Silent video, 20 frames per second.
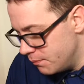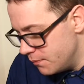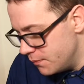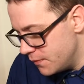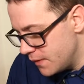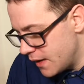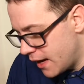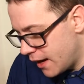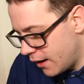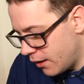
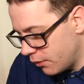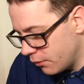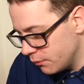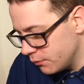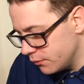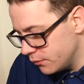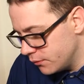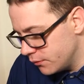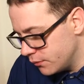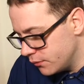Now,
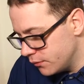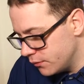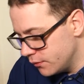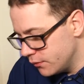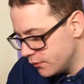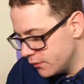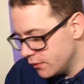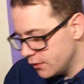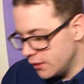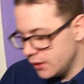
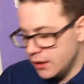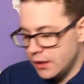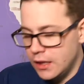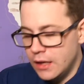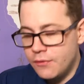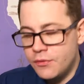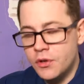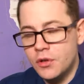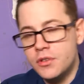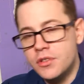
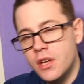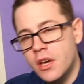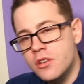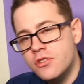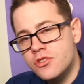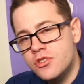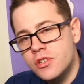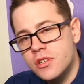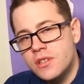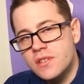if your
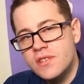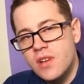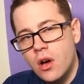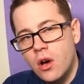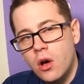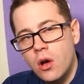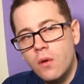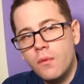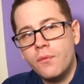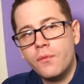dungeon is
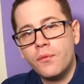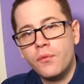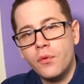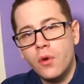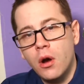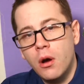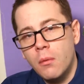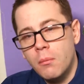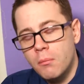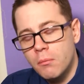all
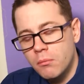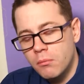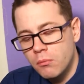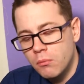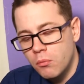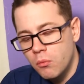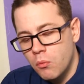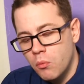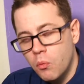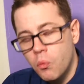from
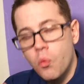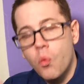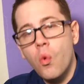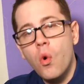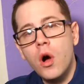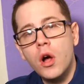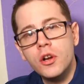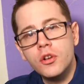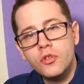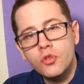
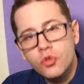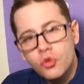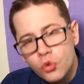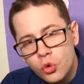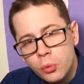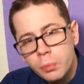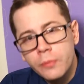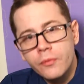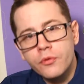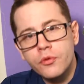one
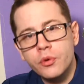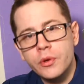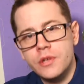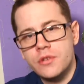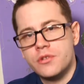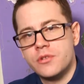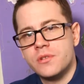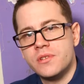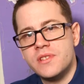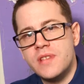group of
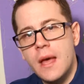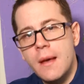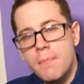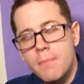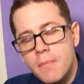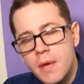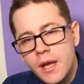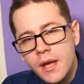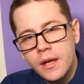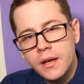creatures that
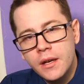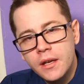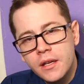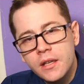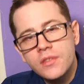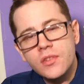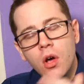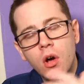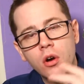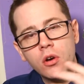made it,
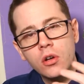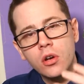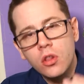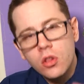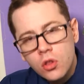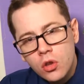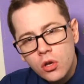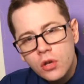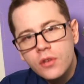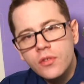it's all going to
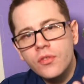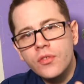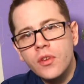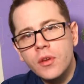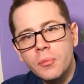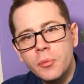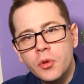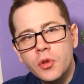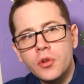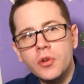look
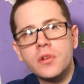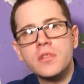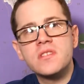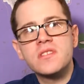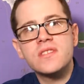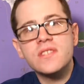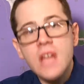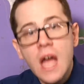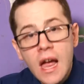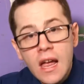similar in
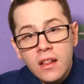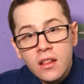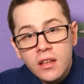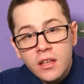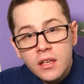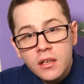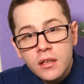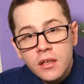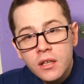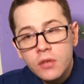
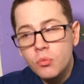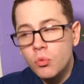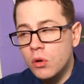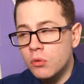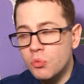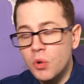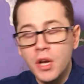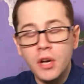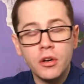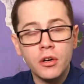styling in
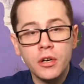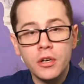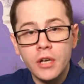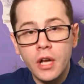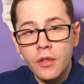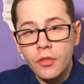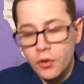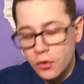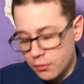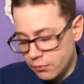one way or
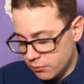another.